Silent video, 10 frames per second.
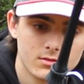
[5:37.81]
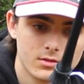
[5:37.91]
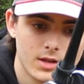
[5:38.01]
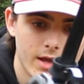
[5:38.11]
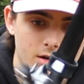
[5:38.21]

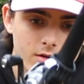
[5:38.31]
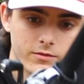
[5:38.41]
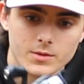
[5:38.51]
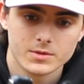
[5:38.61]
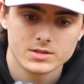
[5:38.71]
lighter
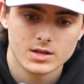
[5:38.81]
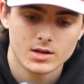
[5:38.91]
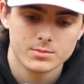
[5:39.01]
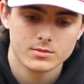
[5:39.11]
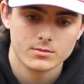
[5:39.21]
flipping
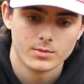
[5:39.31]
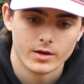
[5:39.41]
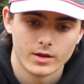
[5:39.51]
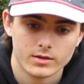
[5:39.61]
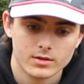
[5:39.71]
setup,
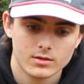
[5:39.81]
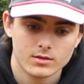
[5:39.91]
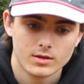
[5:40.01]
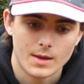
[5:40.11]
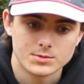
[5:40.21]
but
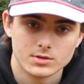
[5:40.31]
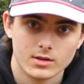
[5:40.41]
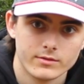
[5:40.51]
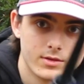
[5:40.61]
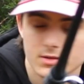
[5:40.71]
absolutely
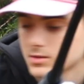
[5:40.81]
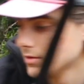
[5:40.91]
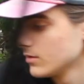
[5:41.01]
love this.